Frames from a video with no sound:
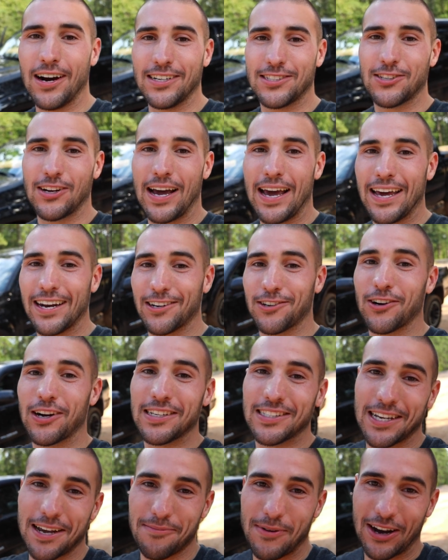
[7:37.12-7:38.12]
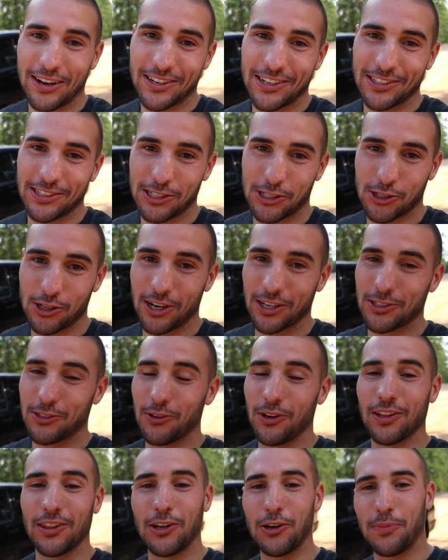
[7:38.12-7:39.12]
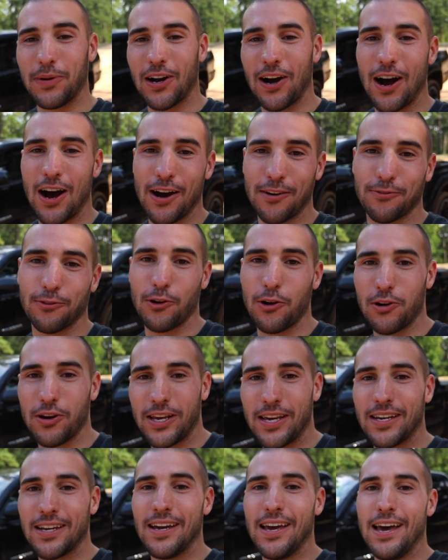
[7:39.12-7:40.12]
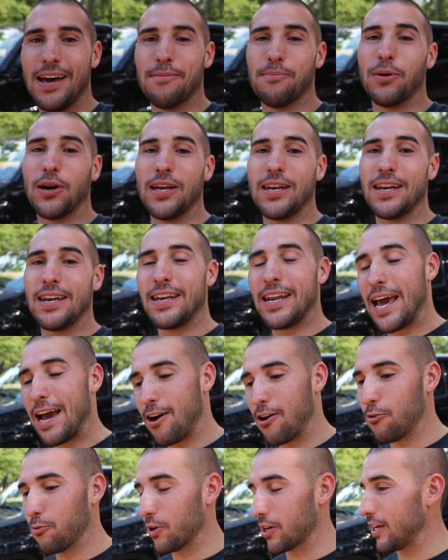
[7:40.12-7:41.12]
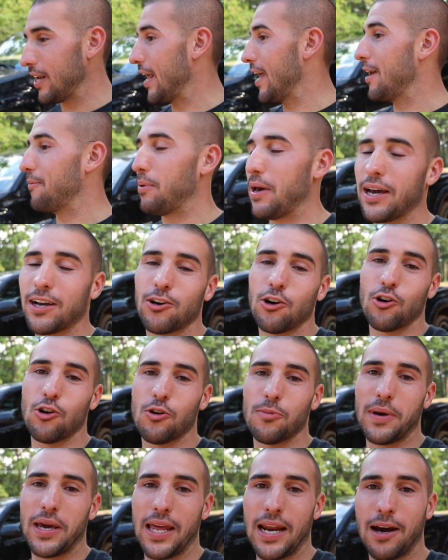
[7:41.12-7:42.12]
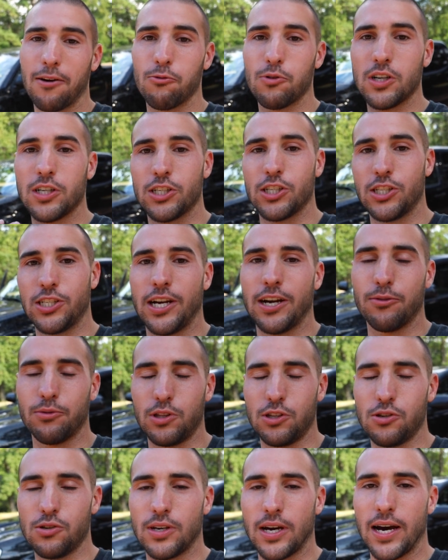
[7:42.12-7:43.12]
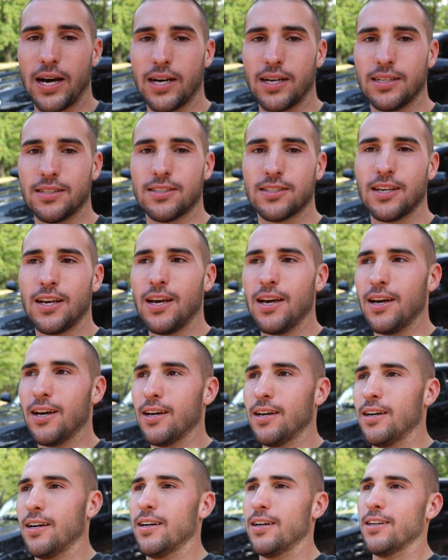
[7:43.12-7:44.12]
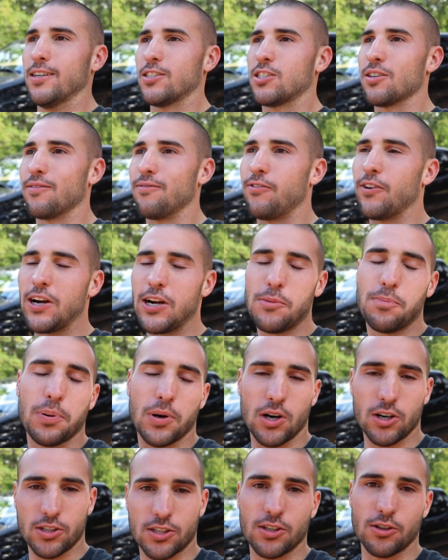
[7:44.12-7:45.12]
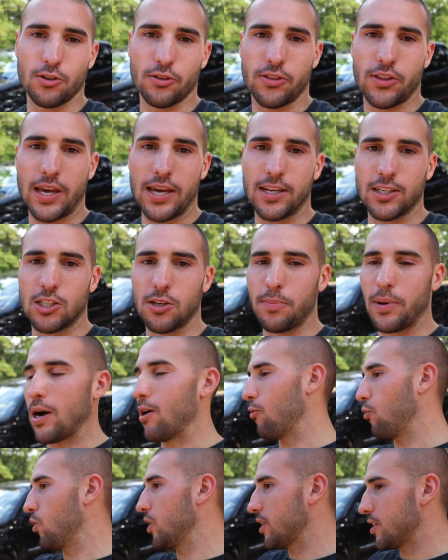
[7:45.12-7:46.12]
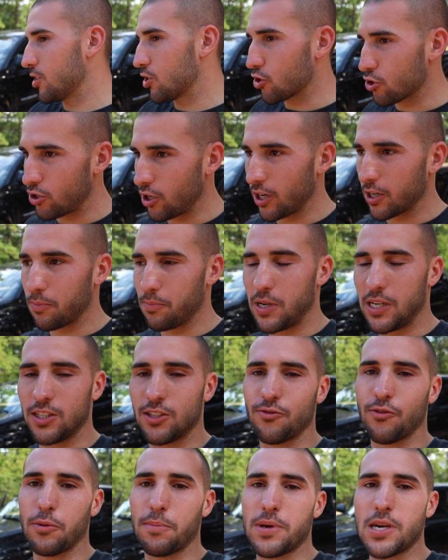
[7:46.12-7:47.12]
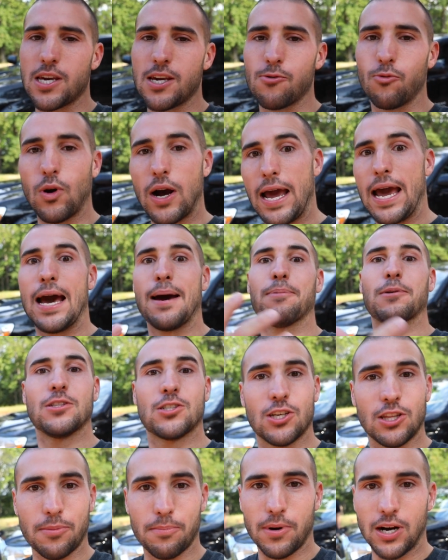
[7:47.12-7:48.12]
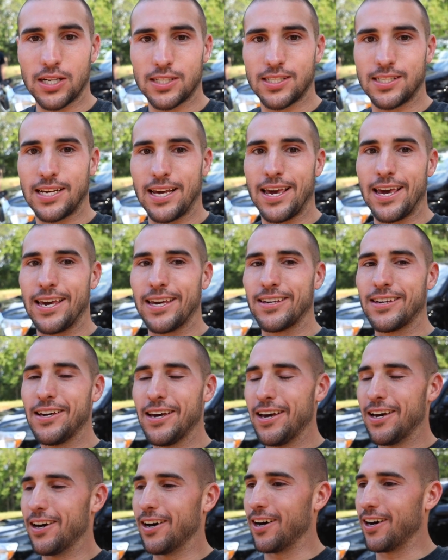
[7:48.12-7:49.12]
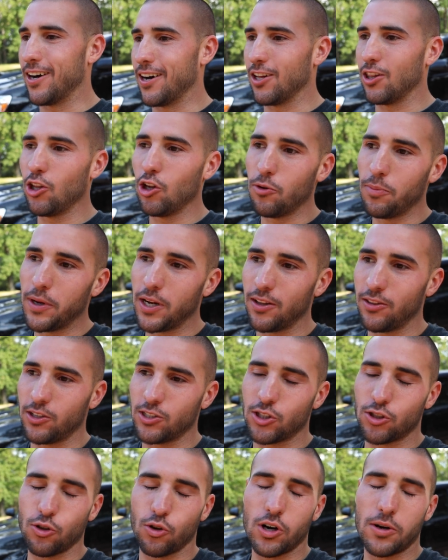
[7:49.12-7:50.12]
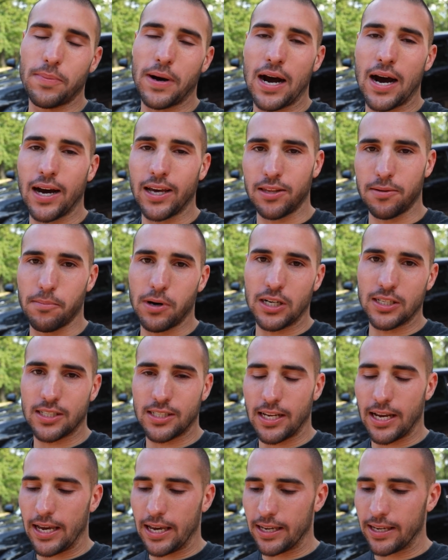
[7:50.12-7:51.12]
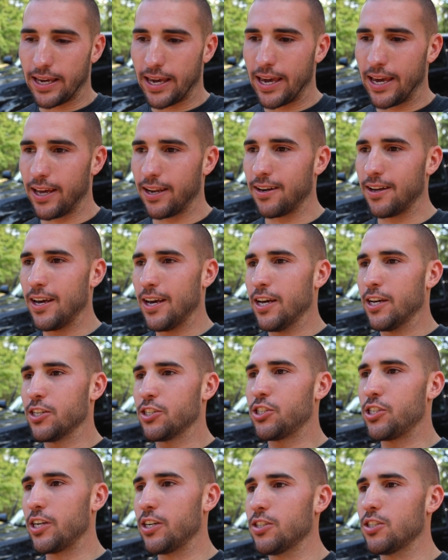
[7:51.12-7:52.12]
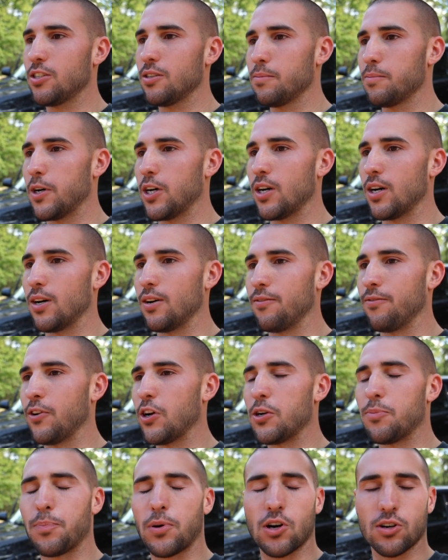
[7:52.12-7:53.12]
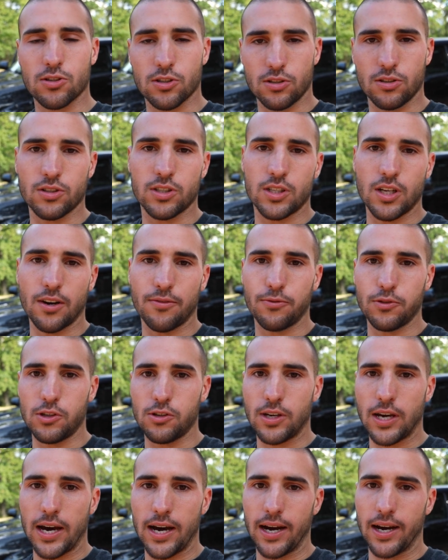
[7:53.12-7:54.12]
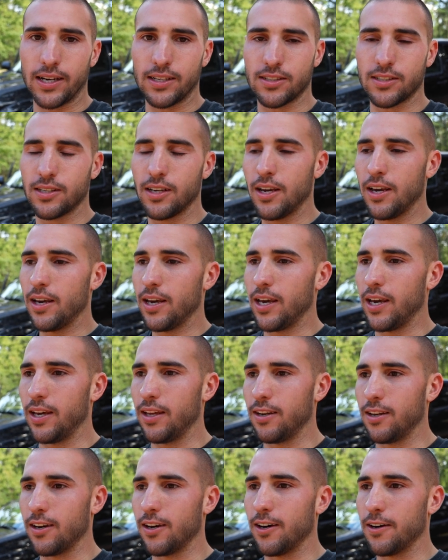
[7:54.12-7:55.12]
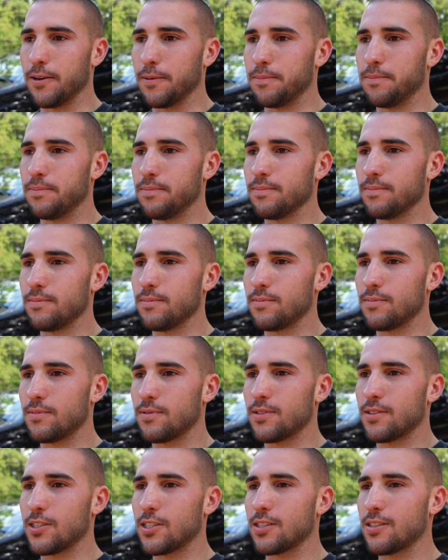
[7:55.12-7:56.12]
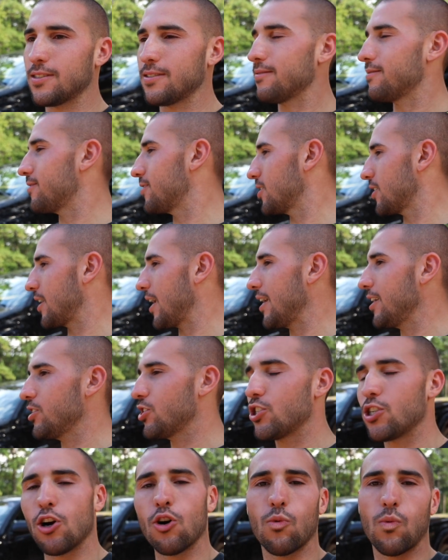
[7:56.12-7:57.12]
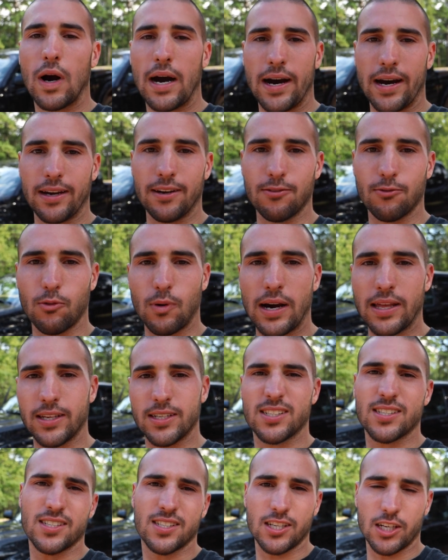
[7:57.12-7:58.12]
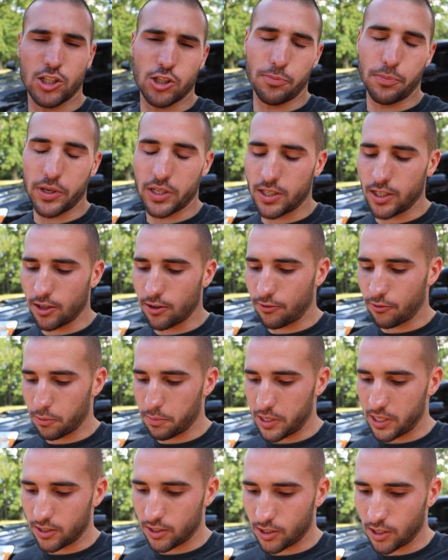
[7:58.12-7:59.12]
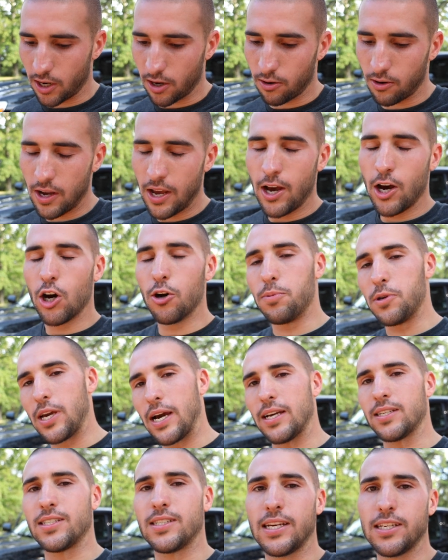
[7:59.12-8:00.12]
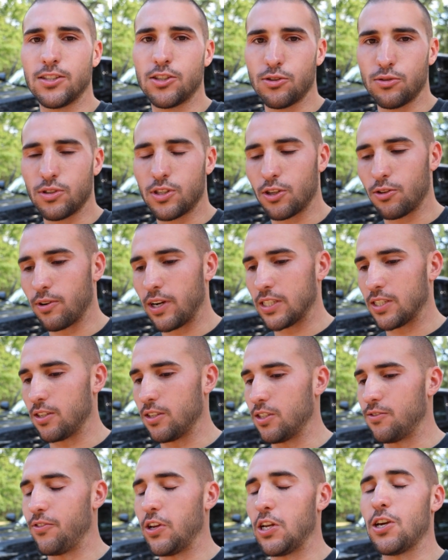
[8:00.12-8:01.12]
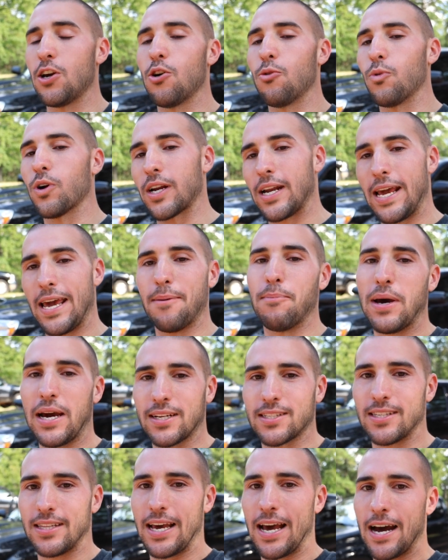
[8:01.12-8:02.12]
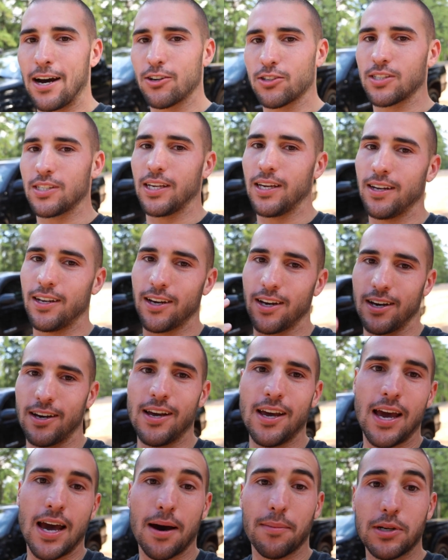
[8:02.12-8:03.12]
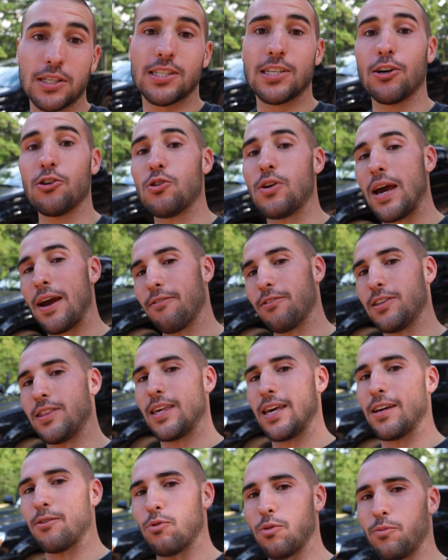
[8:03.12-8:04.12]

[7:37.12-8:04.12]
All right, so I had a great time out here in the truck doing a little bit of off-roading, but now we're gonna head back home, and I wanna share with you guys some very personal things about what this truck means for me, what happened to the Mustang, a little bit of the story behind the Mustang, and share some very personal stuff with you guys, and to kind of show why this is such a big deal for me. So hope you guys stay tuned to the rest of this video. We're gonna head back to the house, and I'm gonna tell you everything